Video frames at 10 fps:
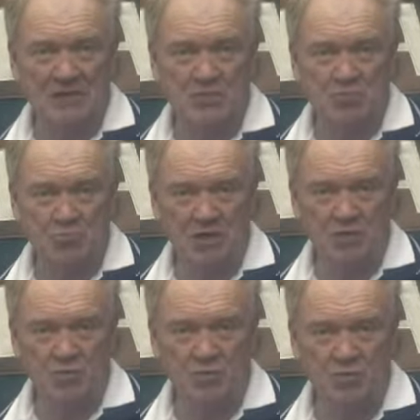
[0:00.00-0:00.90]

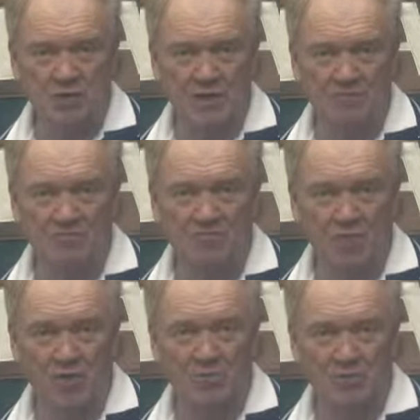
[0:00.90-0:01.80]
Smith, who comes
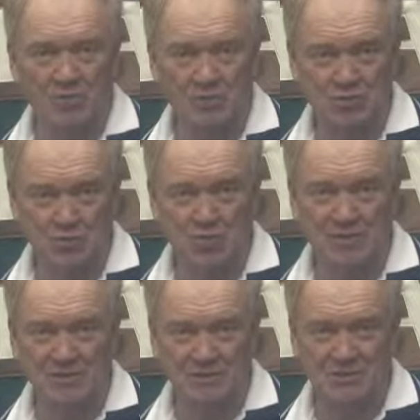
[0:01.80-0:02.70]
from the
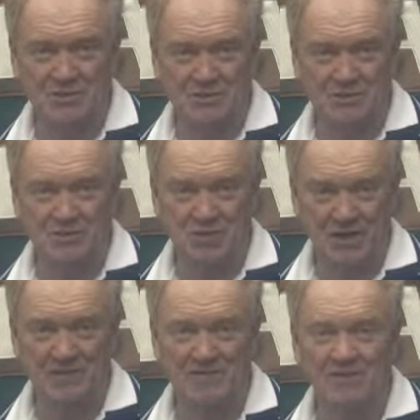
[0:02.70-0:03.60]
historic Tennessee
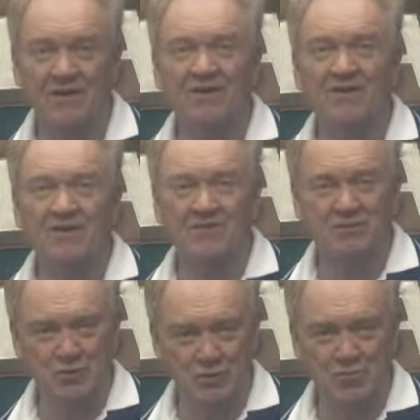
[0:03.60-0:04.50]
town
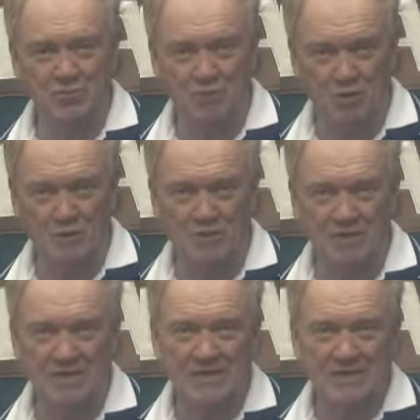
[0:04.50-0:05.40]
of
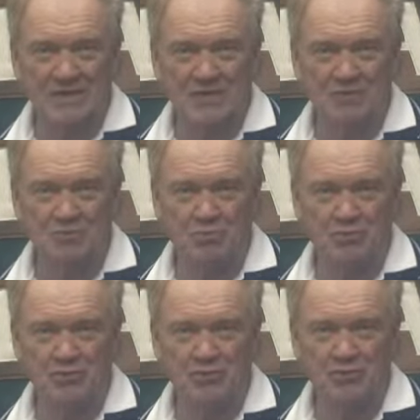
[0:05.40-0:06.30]
Jonesboro, has
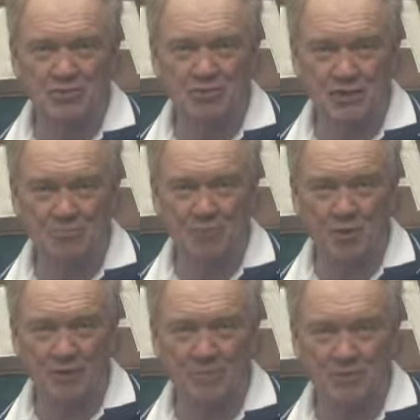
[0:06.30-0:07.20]
purchased some
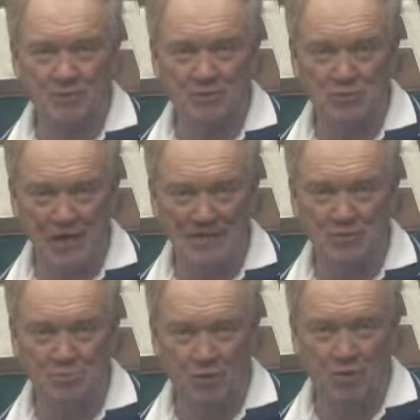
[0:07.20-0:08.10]
property in
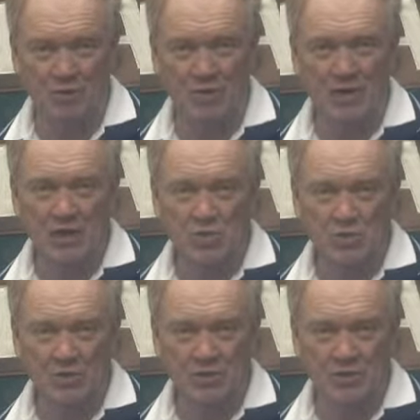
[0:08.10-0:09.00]
Jacksboro
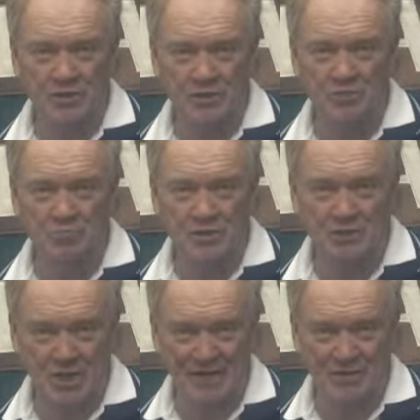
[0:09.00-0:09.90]
with her
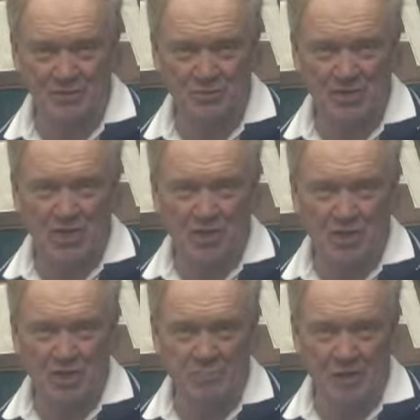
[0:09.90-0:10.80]
husband Tyler.
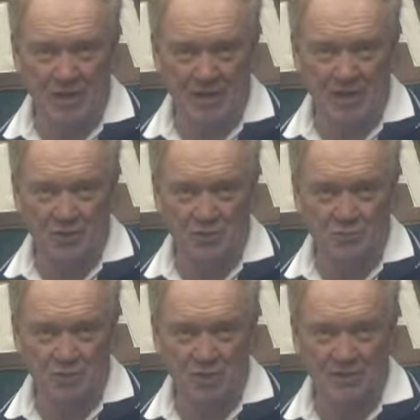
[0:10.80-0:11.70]
They plan
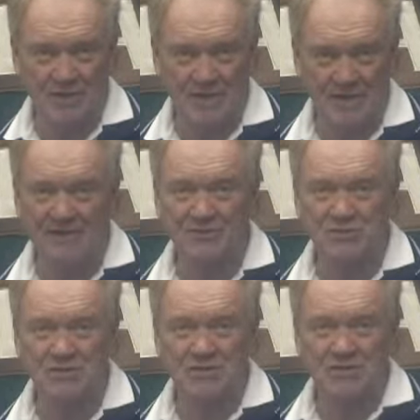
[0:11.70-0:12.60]
on building a
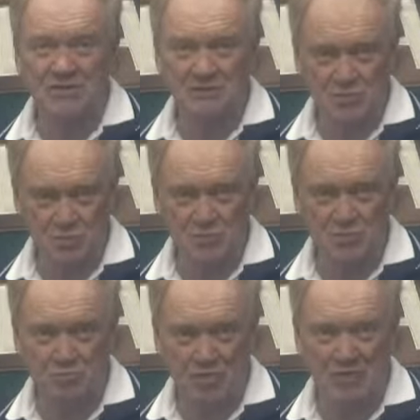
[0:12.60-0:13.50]
house as soon
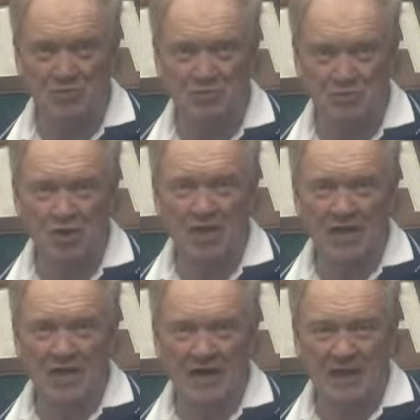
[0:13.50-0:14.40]
as possible
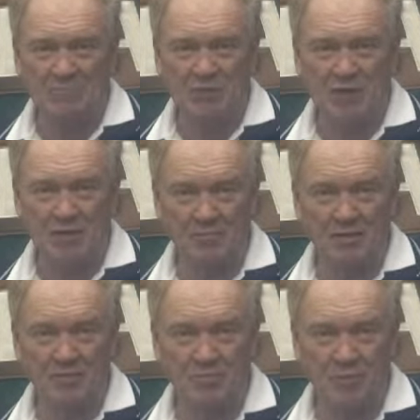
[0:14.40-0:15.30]
and
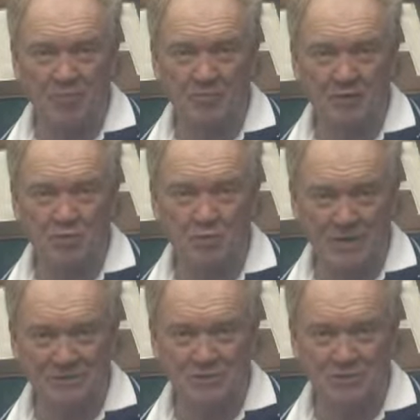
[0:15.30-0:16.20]
becoming permanent
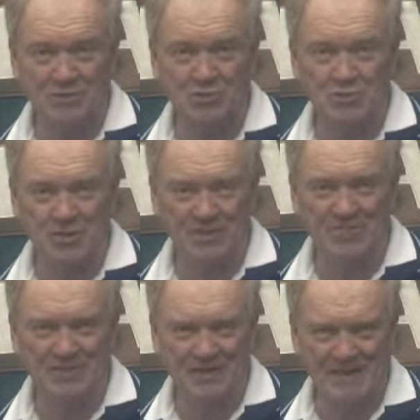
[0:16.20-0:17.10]
residents
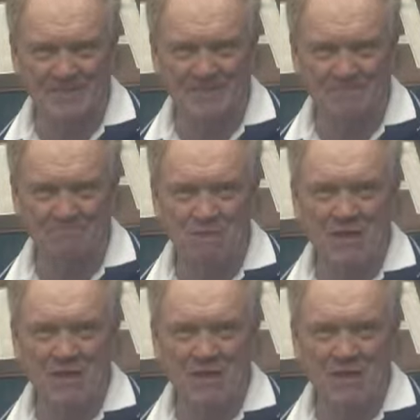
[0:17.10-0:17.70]
of the county.